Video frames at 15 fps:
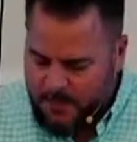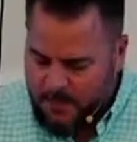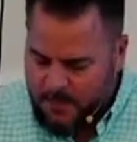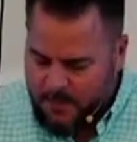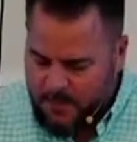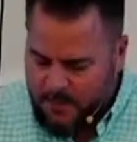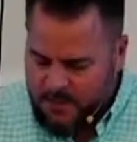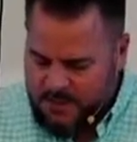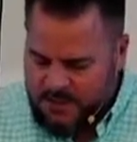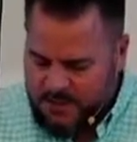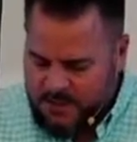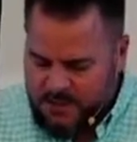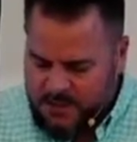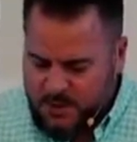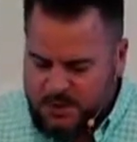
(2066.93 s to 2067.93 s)
which the
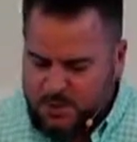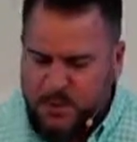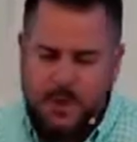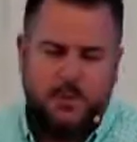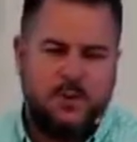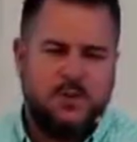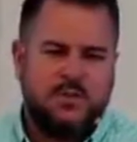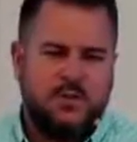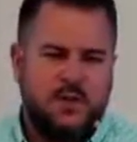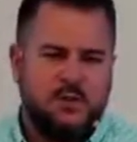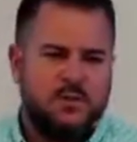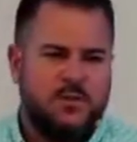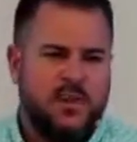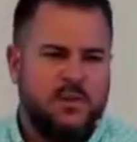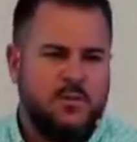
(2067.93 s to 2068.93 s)
Jewish people
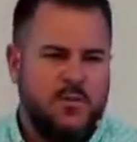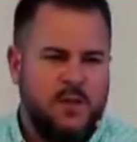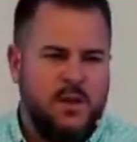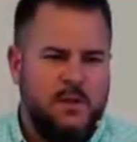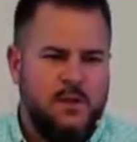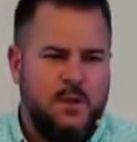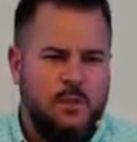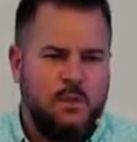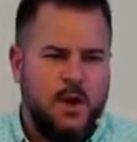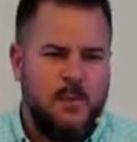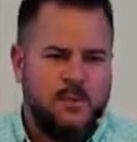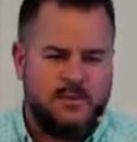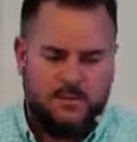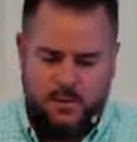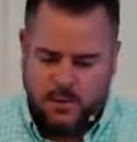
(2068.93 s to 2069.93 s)
associated with the
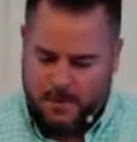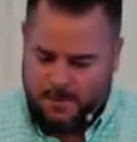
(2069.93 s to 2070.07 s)
promised one.